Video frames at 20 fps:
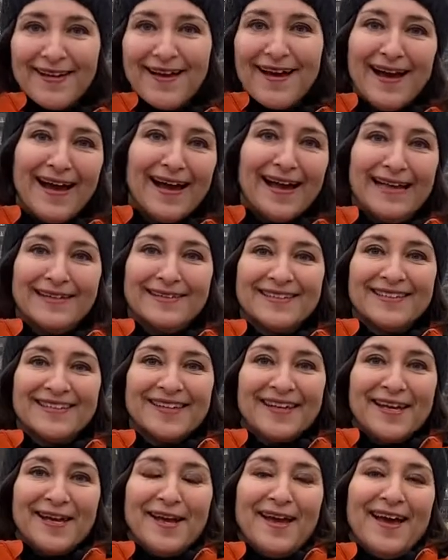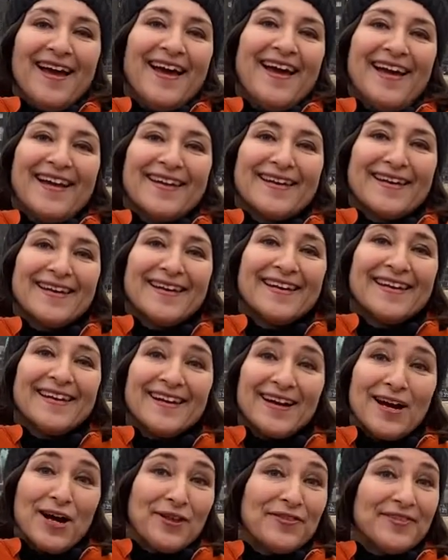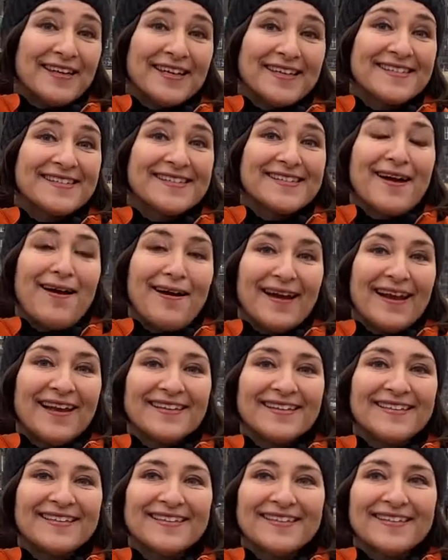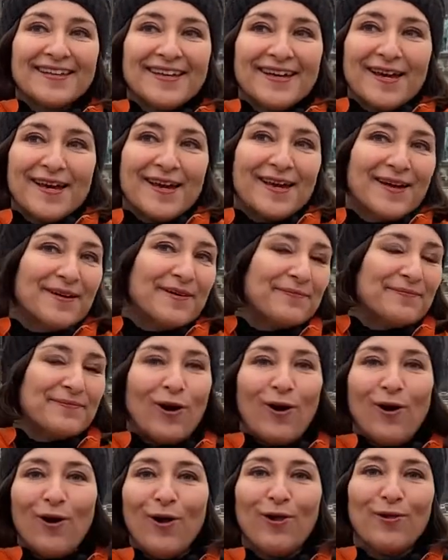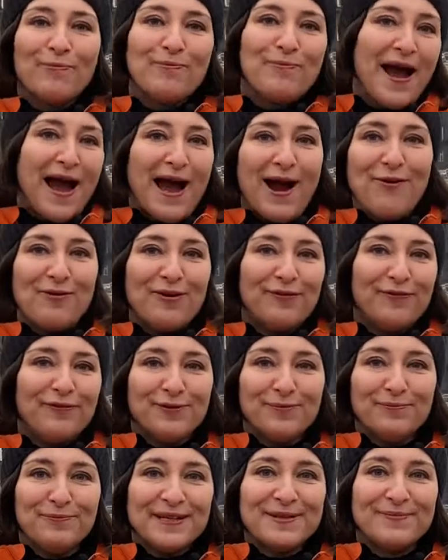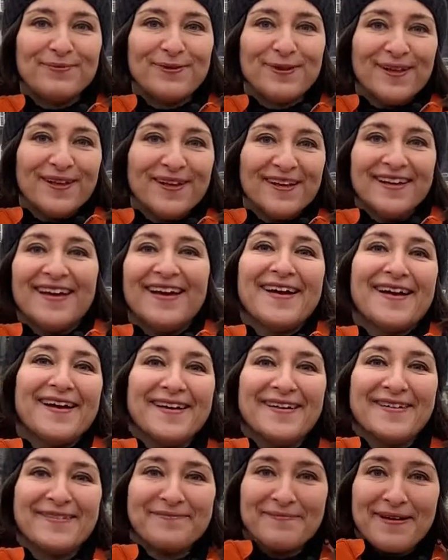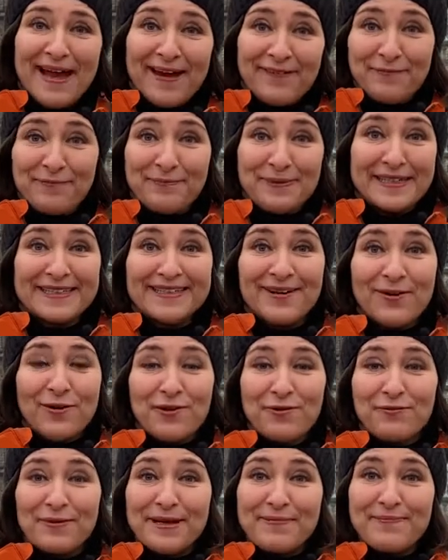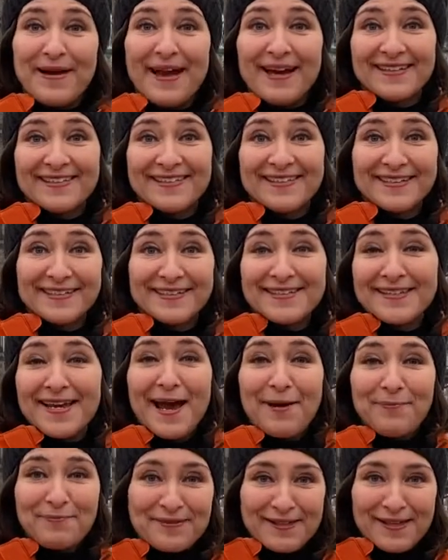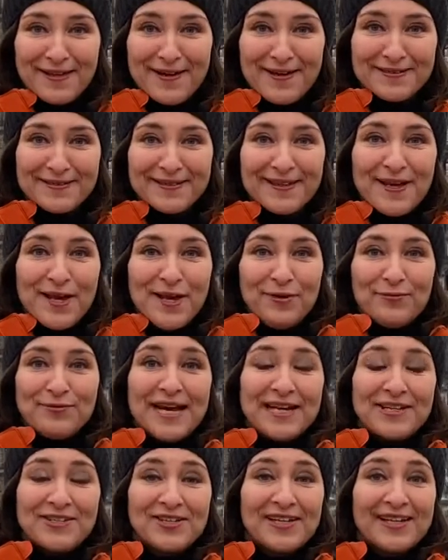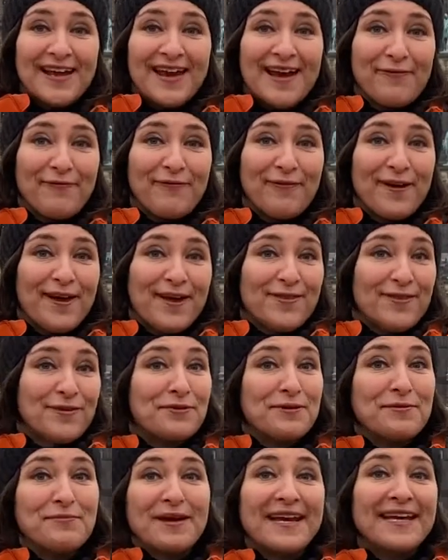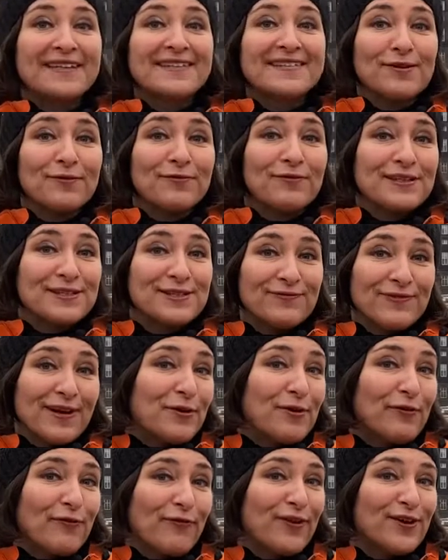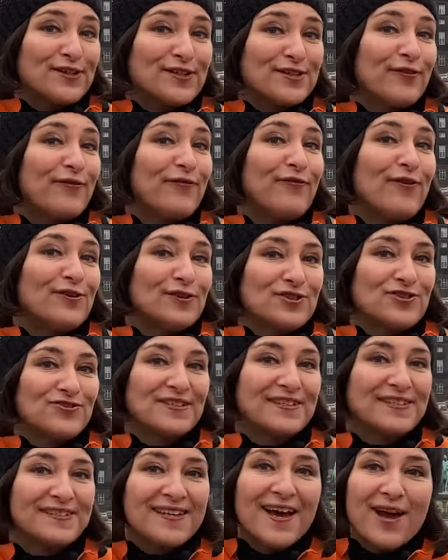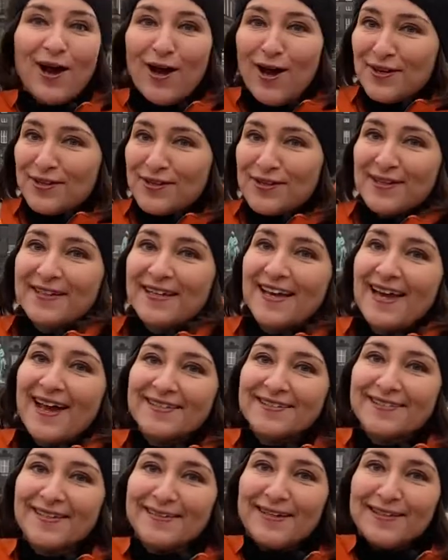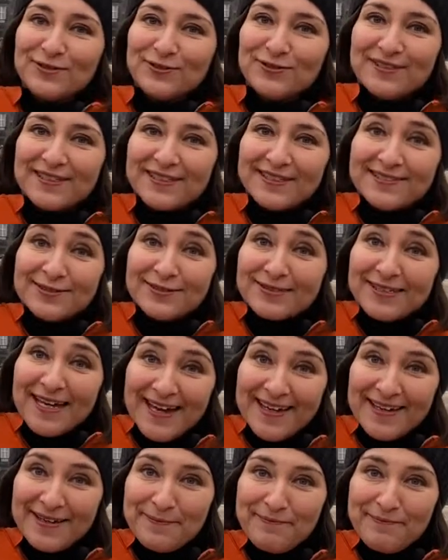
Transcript: Island. And on this island, all powerful people have been all the way back since Absalon. We actually have the remains of his very first fortress under the castle that you see today.